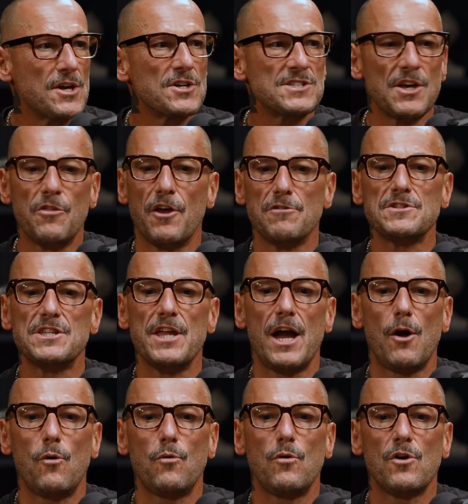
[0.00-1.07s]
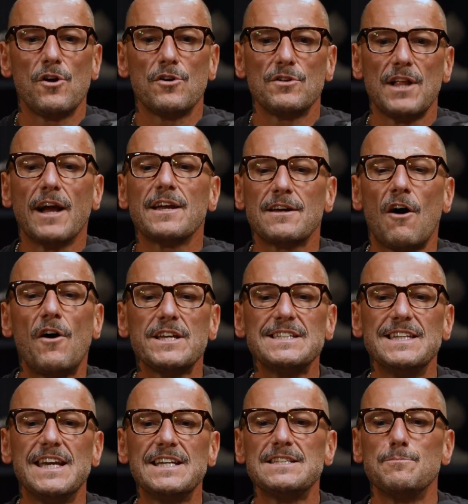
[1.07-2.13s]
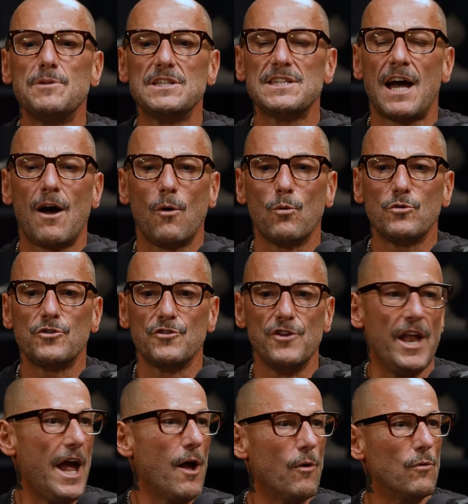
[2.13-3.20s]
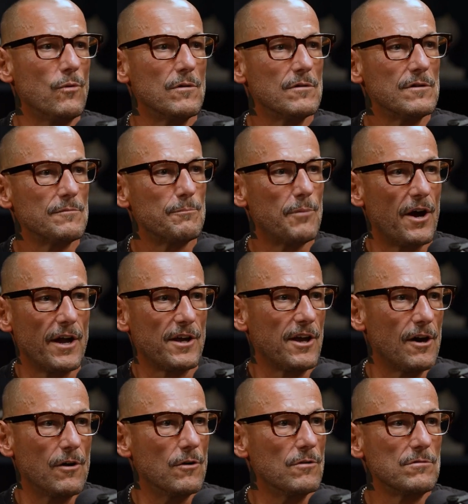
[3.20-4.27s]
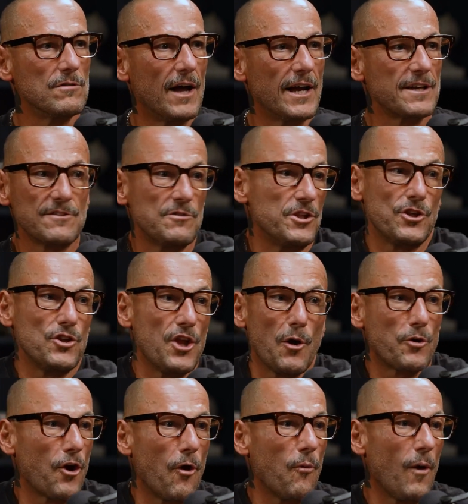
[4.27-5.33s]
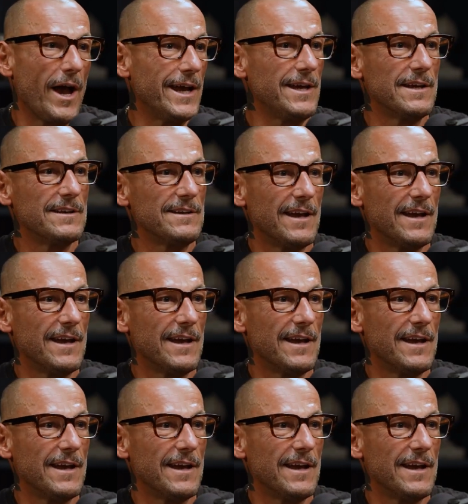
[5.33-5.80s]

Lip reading: So there's now, like, guys need to be told now by a girl, like, no, go away.